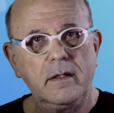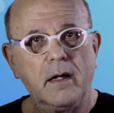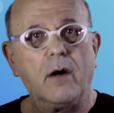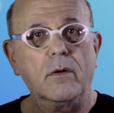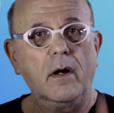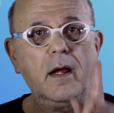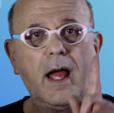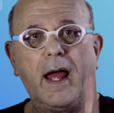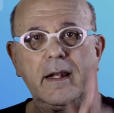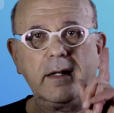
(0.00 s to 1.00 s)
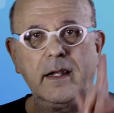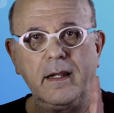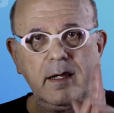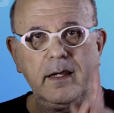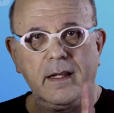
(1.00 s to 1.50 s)
Oh, and
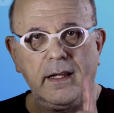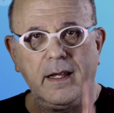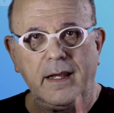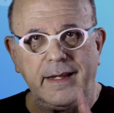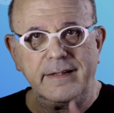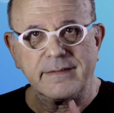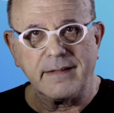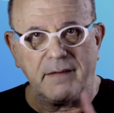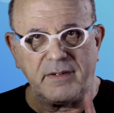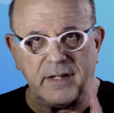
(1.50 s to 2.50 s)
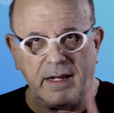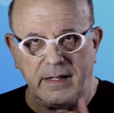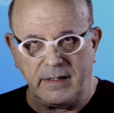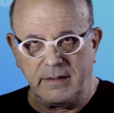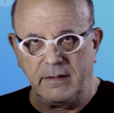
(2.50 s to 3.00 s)
he's
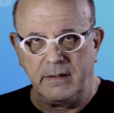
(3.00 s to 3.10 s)
levitating,